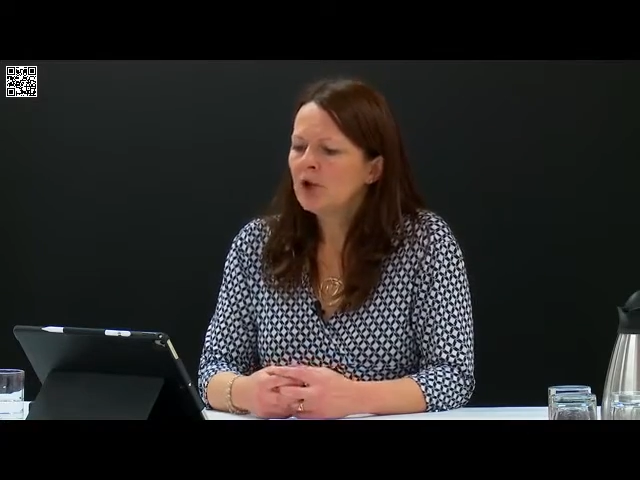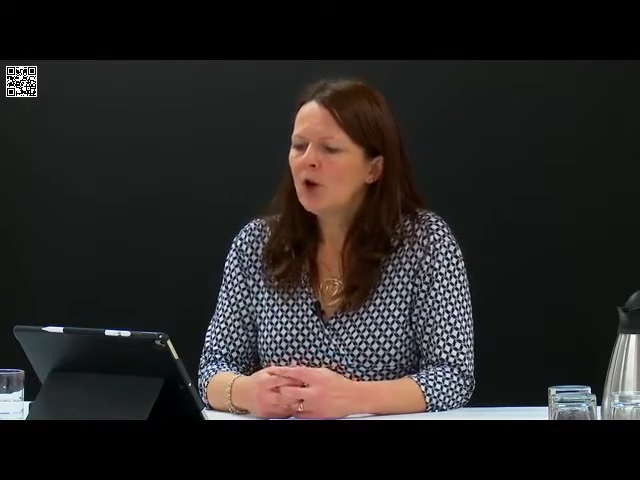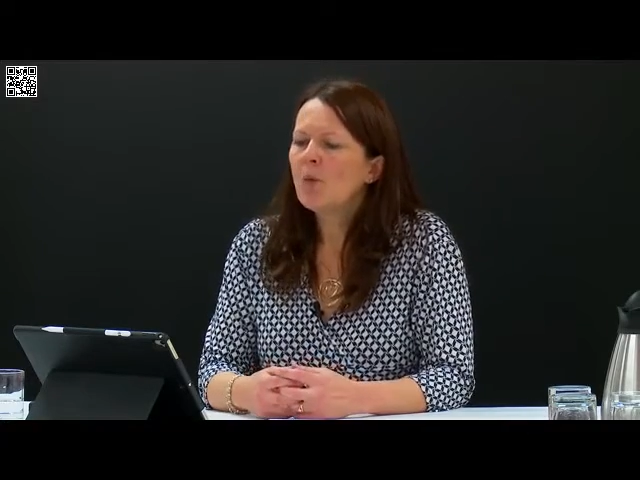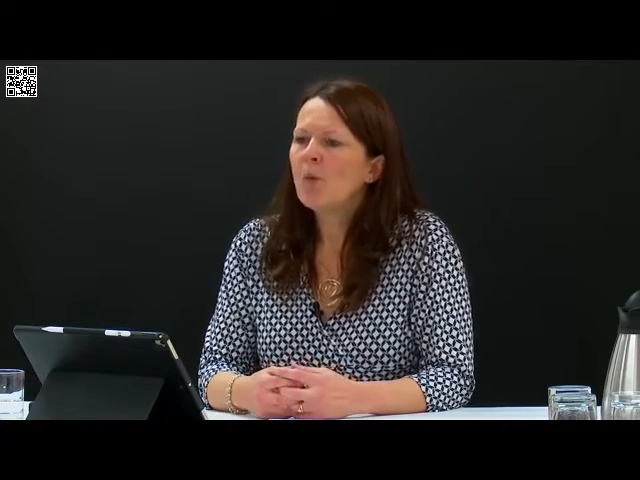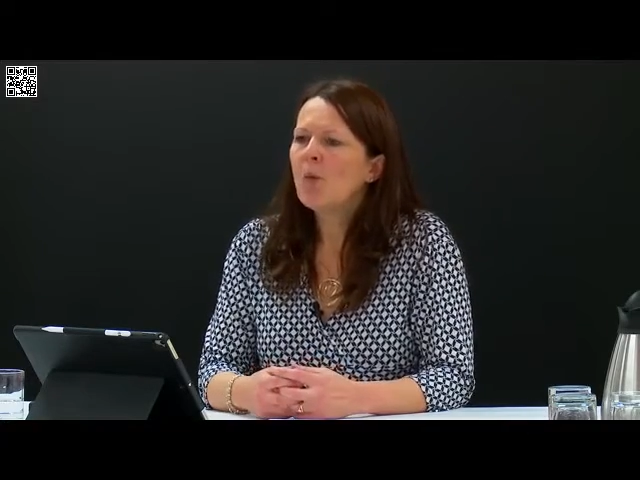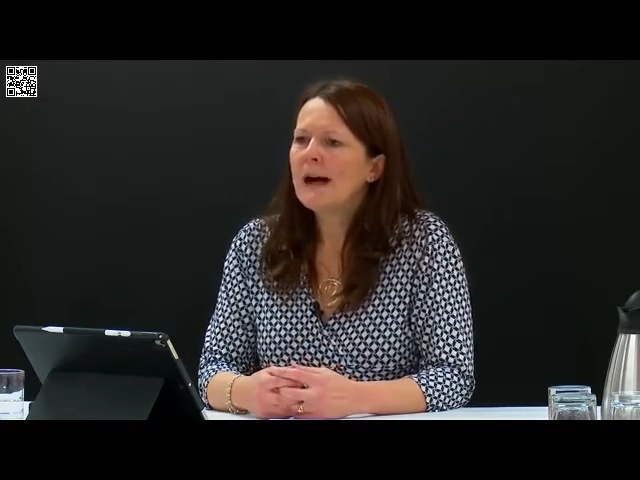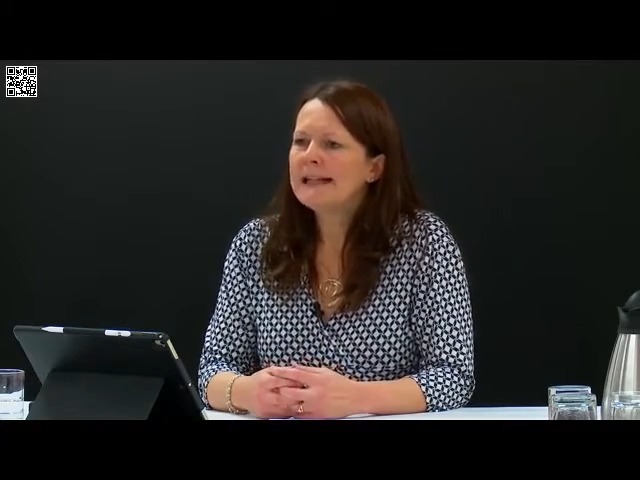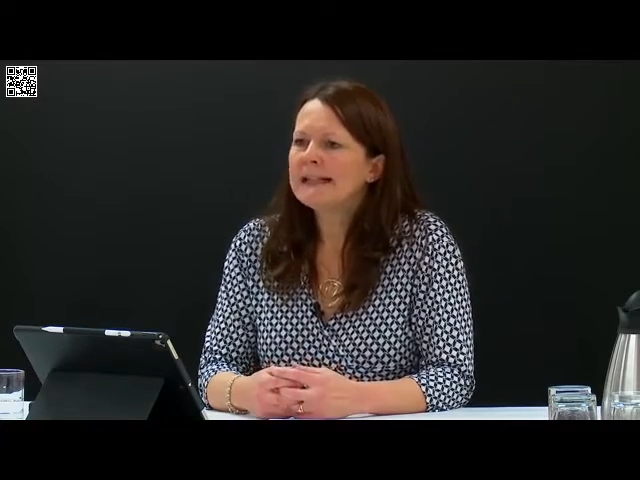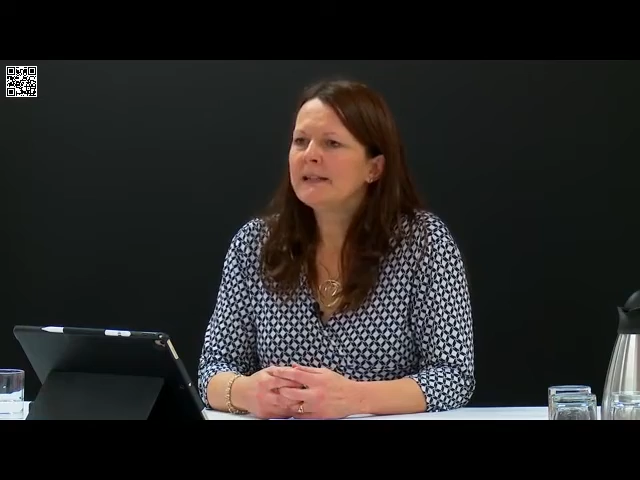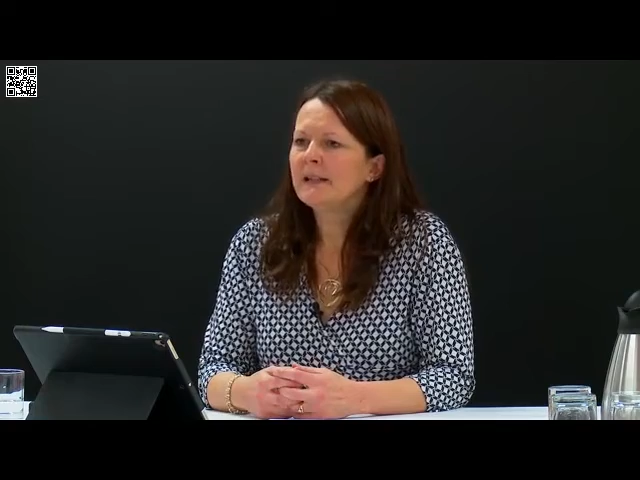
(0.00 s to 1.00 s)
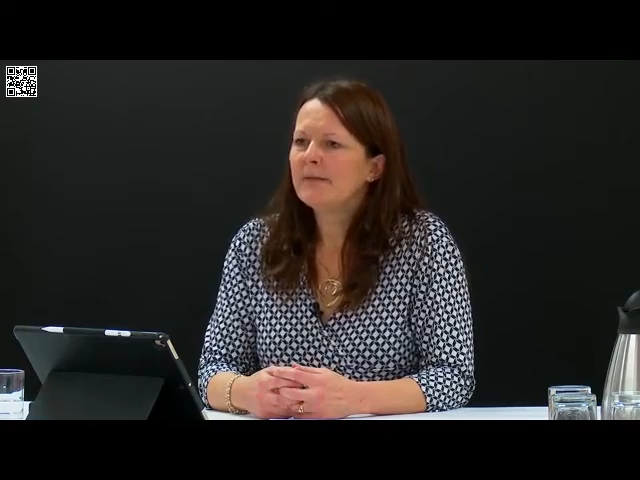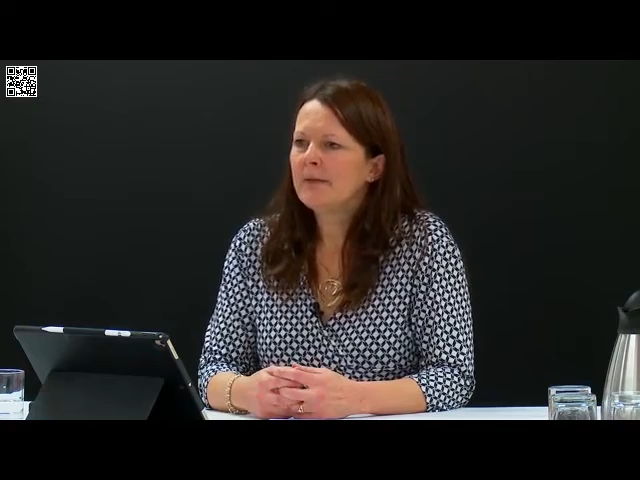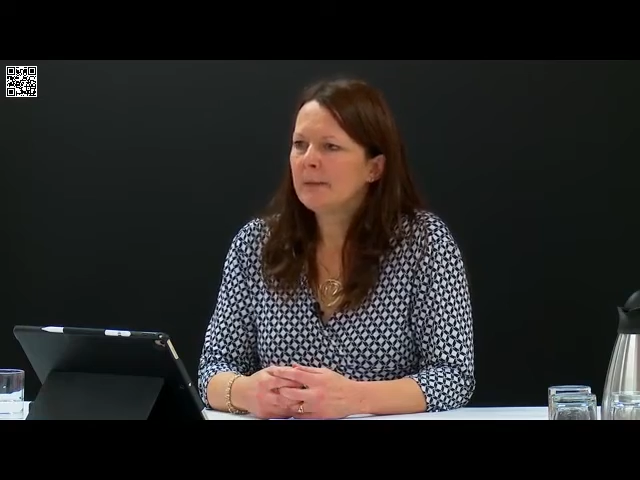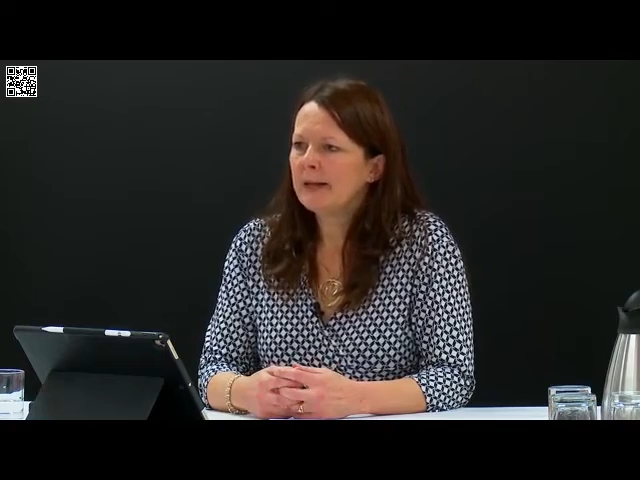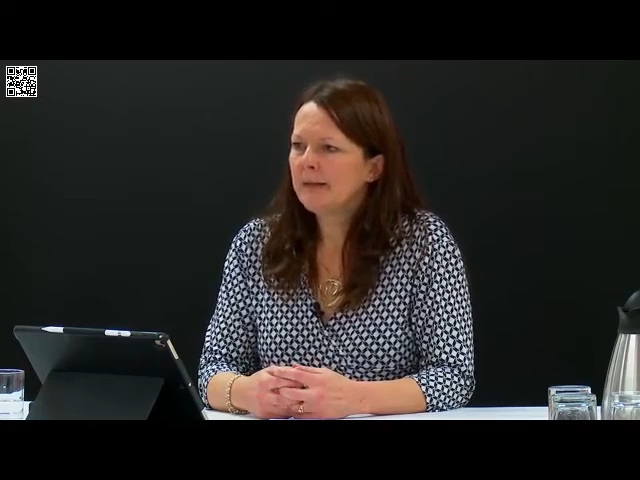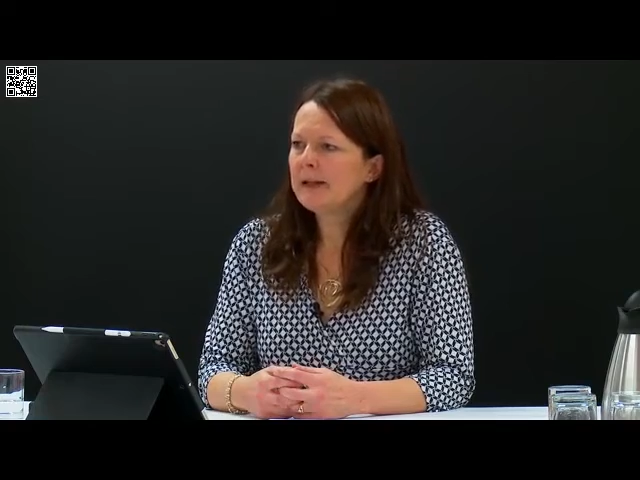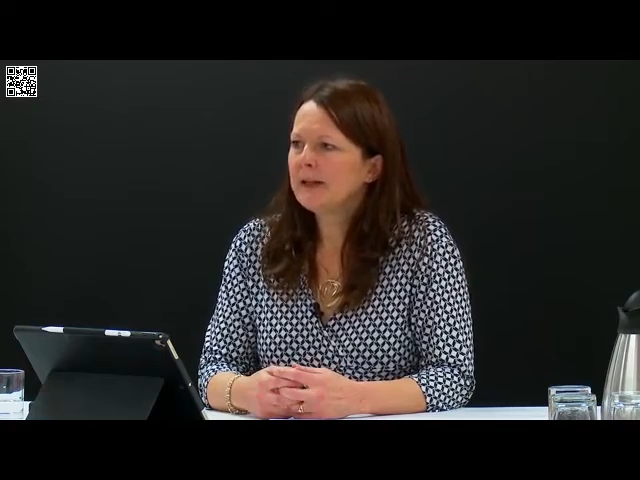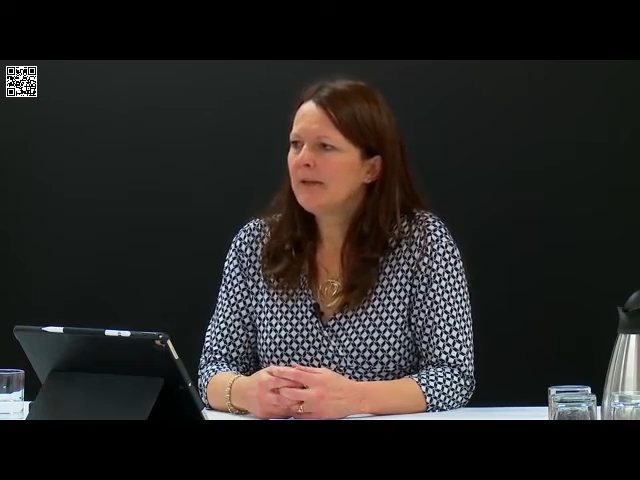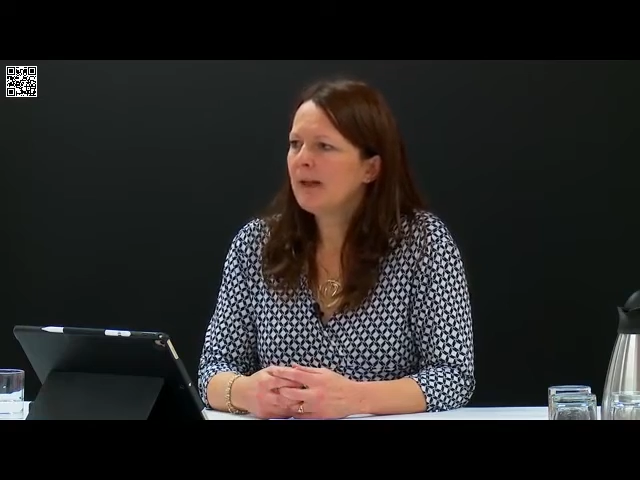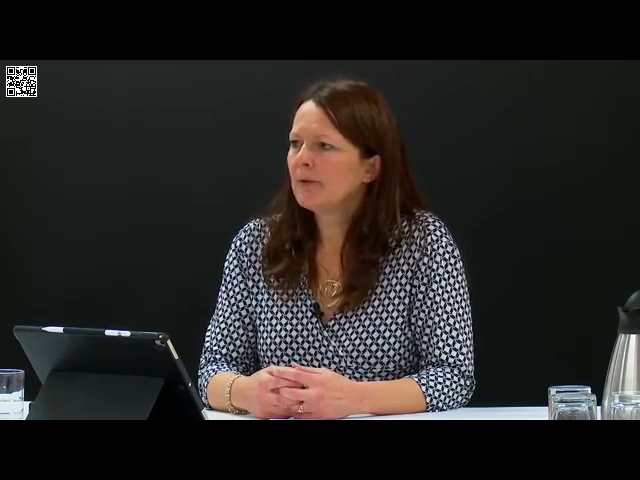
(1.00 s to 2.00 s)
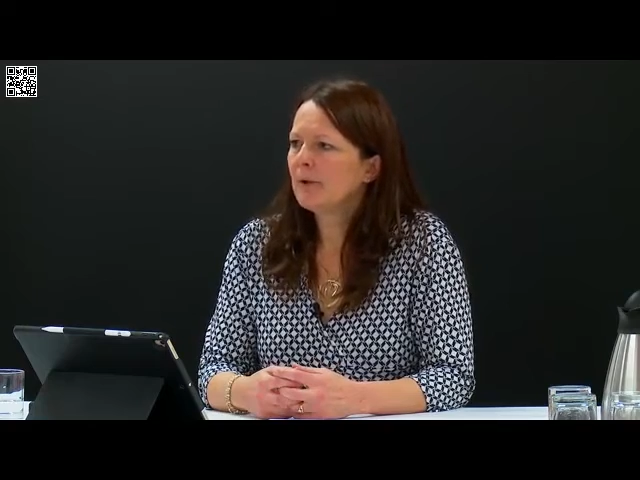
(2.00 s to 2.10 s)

not one of the people in that